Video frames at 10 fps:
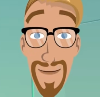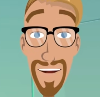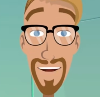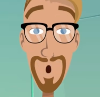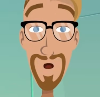
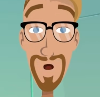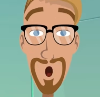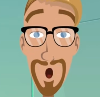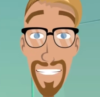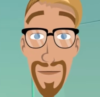We will
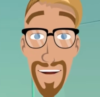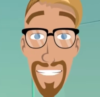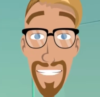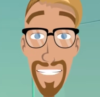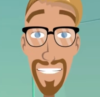refer to these as